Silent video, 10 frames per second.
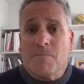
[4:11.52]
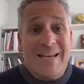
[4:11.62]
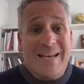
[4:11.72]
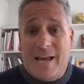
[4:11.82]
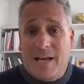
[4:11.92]

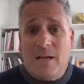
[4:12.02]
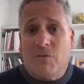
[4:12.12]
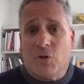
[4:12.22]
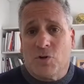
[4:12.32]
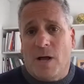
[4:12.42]
in any of
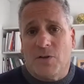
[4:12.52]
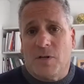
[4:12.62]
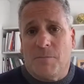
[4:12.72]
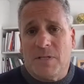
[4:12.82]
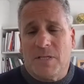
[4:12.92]
the trials
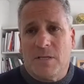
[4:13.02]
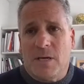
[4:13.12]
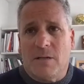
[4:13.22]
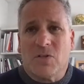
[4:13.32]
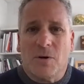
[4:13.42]
that have been
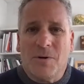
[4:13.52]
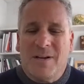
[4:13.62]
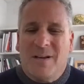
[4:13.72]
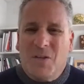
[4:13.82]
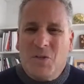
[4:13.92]
seen. So
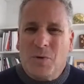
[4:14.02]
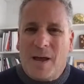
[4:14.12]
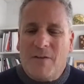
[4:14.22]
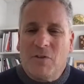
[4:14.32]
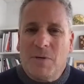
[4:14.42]
this would
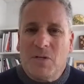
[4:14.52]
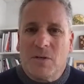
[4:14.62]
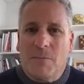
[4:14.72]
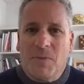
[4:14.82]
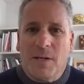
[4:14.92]
have to be
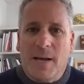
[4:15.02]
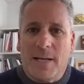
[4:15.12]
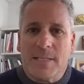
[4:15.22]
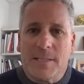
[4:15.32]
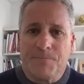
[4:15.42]
something
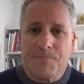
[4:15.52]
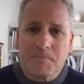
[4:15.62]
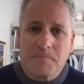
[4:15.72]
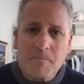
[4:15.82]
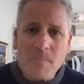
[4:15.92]
that's
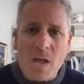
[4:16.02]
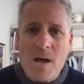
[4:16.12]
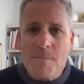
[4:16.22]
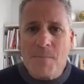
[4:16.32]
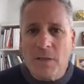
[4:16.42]

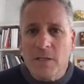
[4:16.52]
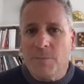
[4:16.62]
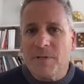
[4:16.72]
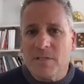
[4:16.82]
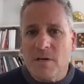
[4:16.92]
a little
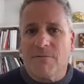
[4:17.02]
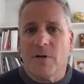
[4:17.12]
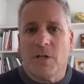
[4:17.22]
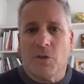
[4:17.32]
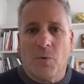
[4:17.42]
bit
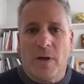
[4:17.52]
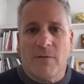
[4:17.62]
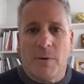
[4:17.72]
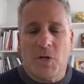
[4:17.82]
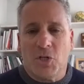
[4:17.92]
different in the way of
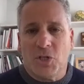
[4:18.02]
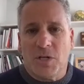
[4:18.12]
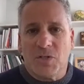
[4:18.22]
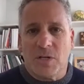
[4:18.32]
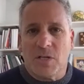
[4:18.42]

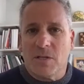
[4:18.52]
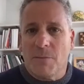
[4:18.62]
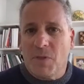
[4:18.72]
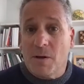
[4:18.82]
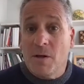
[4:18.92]
immunogenicity,
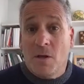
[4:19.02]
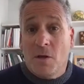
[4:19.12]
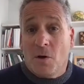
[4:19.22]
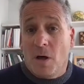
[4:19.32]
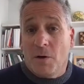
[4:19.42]
something
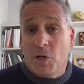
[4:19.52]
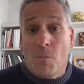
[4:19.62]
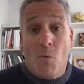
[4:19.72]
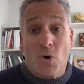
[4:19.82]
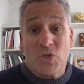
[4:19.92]

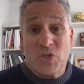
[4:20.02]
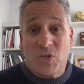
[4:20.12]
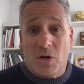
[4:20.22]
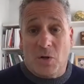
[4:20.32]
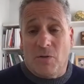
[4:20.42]
more
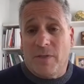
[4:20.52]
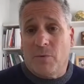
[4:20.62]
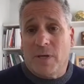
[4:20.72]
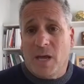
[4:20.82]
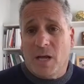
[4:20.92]
subtle that
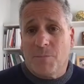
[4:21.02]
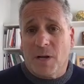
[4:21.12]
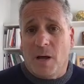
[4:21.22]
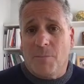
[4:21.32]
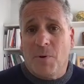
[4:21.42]
we can't
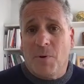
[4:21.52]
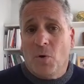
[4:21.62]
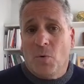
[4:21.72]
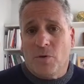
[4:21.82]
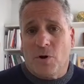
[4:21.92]
pick up
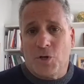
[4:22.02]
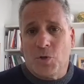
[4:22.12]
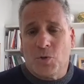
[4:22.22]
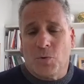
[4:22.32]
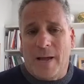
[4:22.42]
with our
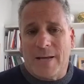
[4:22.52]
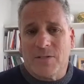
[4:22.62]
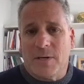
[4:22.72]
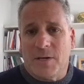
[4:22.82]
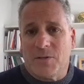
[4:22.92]
usual
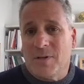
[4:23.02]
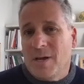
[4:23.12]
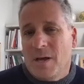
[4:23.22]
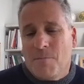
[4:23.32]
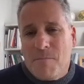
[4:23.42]
assays.
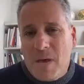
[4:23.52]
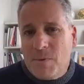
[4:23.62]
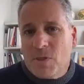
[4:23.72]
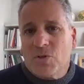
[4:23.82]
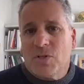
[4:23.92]

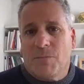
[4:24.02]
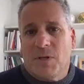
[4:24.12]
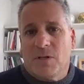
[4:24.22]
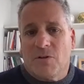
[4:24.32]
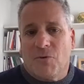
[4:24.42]
Maybe there's
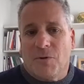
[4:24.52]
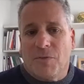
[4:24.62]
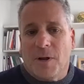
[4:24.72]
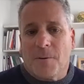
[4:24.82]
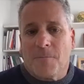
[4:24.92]
something different
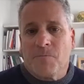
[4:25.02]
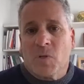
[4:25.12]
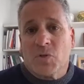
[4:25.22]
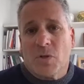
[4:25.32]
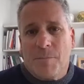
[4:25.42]
there.
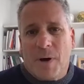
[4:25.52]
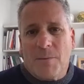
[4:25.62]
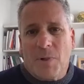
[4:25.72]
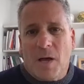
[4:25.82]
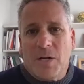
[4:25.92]
So the
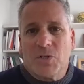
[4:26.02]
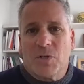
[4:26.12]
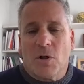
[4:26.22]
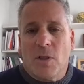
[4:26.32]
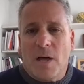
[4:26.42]
bottom line is
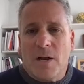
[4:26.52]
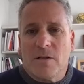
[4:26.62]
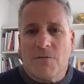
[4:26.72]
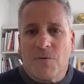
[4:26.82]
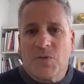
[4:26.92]
there are a lot of
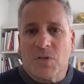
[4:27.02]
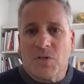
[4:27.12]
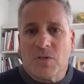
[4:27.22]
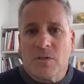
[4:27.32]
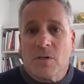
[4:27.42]

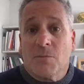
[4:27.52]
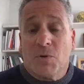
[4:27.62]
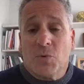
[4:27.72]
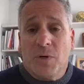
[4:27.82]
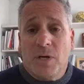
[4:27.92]
differences
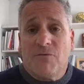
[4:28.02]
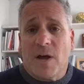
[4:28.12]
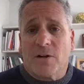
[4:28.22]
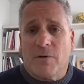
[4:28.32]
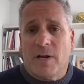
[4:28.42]
between
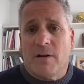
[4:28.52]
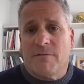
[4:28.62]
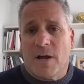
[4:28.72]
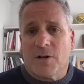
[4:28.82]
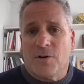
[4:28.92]
Factor VIII and
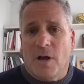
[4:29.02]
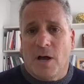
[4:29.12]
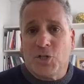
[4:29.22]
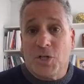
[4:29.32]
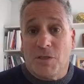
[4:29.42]
Factor
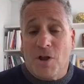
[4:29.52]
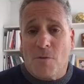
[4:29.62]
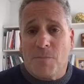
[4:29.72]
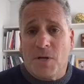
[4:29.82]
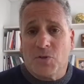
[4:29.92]
IX gene
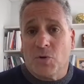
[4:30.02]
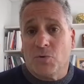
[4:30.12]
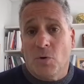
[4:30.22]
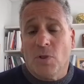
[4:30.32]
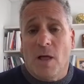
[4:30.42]
therapy, so
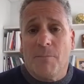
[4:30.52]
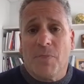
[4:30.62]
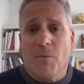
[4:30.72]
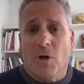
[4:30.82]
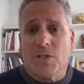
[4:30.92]
don't lump
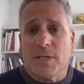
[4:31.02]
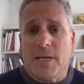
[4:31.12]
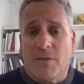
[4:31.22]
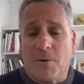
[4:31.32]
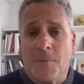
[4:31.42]
them all
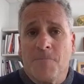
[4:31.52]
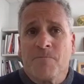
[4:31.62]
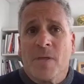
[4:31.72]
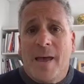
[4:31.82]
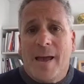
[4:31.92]
together.
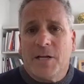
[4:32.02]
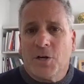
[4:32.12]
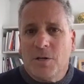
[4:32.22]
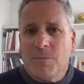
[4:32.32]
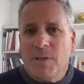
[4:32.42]
And it
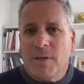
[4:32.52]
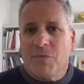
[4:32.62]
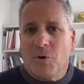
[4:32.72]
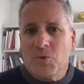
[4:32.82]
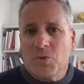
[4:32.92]
could be that
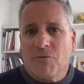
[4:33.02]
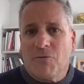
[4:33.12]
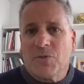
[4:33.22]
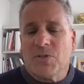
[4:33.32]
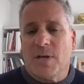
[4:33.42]
those
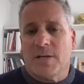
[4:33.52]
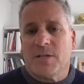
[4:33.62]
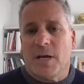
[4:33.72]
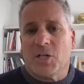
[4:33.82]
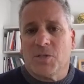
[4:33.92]
differences, as
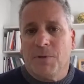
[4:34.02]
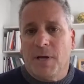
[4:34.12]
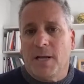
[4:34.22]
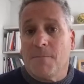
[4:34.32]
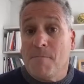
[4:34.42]
I
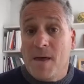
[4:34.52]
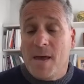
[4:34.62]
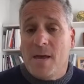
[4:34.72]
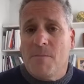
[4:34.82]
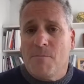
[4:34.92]
explained,
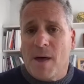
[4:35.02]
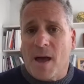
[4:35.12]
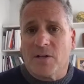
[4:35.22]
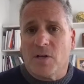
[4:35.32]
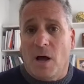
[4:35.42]
may
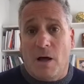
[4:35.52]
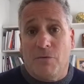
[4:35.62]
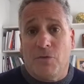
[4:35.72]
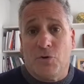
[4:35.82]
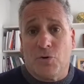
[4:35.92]
impact
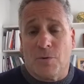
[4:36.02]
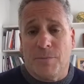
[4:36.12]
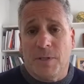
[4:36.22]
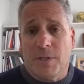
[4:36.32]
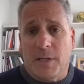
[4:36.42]
on the
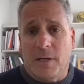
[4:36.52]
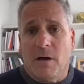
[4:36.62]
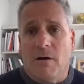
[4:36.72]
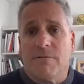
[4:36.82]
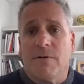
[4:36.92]
durability of